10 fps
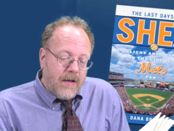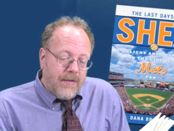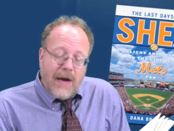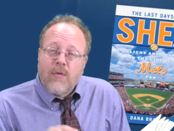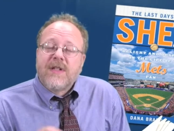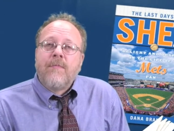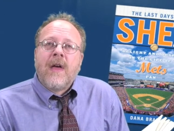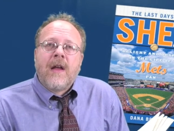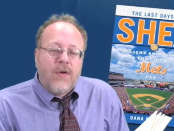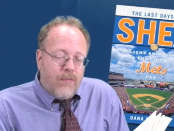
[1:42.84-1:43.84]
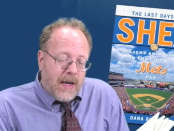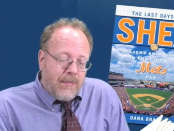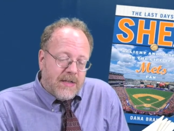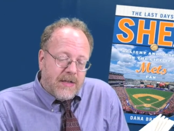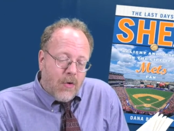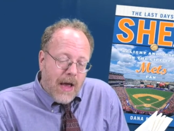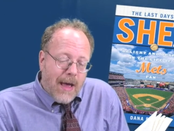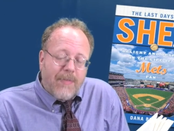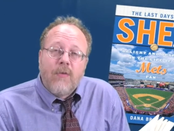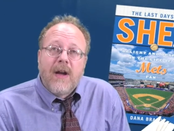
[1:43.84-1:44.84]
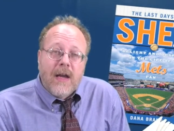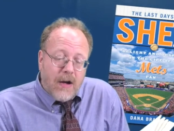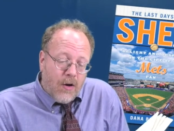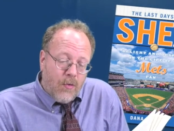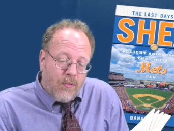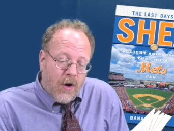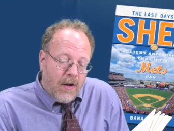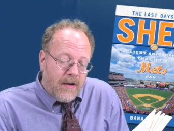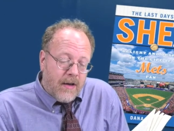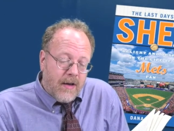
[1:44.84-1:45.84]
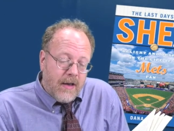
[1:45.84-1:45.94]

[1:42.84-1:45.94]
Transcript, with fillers: There was a man who made me so happy when he hit a home run